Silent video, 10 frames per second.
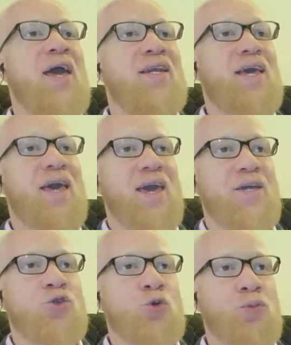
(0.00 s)
An
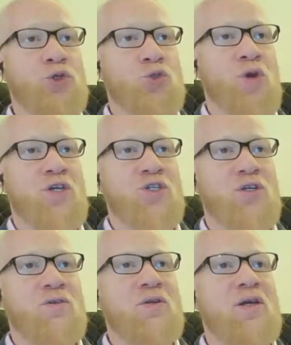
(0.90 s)
aid to
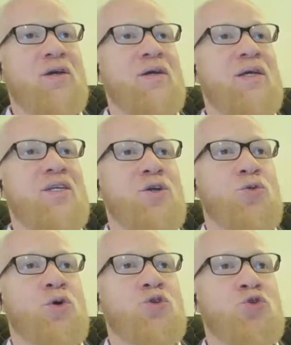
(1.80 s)
persuasion, in other
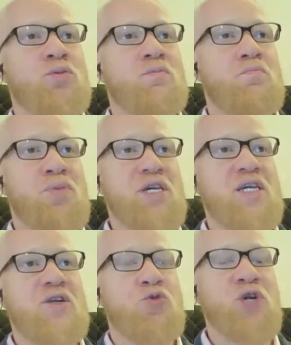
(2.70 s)
words,
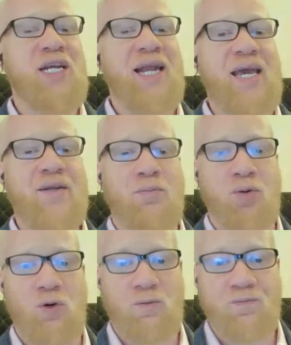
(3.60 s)
being
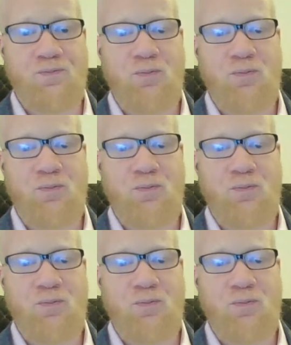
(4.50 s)
relatable,